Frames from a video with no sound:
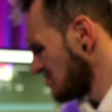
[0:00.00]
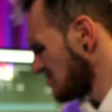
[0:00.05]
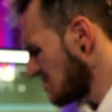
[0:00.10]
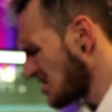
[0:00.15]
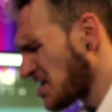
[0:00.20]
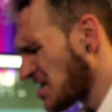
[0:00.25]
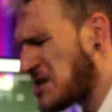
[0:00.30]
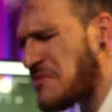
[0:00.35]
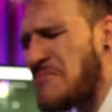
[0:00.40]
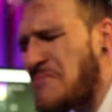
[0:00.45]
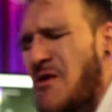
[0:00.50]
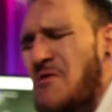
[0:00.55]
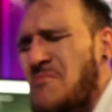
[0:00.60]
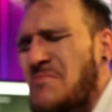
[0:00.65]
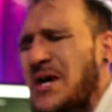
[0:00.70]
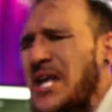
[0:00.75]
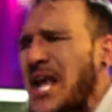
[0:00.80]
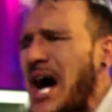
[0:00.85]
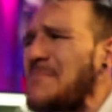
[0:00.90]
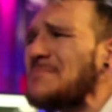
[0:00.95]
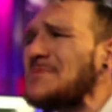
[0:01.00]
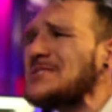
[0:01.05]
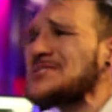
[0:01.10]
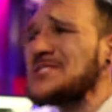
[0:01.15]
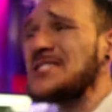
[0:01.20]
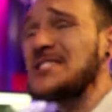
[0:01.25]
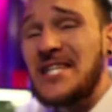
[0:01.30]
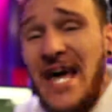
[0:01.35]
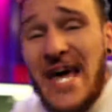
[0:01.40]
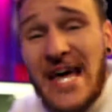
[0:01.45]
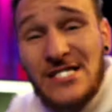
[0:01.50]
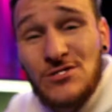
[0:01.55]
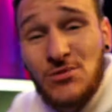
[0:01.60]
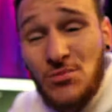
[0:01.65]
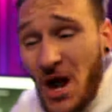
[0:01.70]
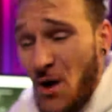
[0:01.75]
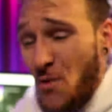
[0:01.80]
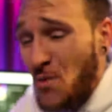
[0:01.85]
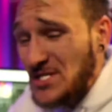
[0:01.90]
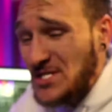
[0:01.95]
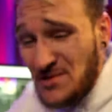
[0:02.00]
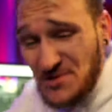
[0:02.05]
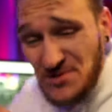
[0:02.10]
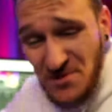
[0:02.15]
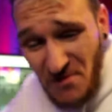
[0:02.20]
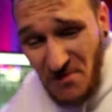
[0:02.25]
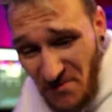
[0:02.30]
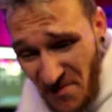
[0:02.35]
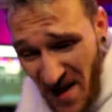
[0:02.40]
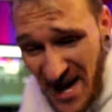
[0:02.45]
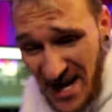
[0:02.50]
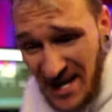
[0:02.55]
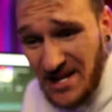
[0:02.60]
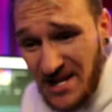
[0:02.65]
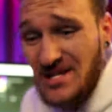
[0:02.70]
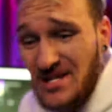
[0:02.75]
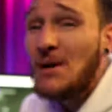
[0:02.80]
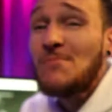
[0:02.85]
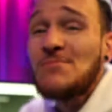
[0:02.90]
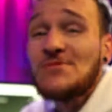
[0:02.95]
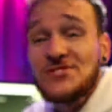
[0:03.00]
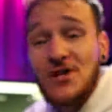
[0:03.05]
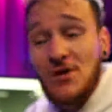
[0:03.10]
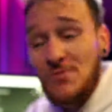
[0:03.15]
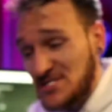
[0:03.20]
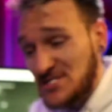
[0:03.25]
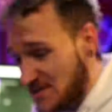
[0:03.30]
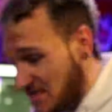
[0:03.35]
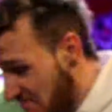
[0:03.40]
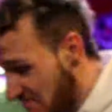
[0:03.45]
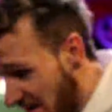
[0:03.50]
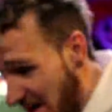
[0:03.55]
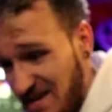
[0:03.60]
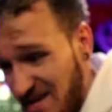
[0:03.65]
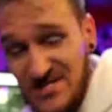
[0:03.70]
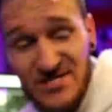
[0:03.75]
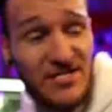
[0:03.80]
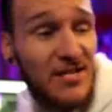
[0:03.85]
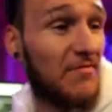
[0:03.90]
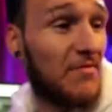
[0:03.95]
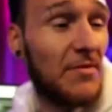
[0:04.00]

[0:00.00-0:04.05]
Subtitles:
Come on, man. I miss the days when I wasn't so faded. Love was always invasive.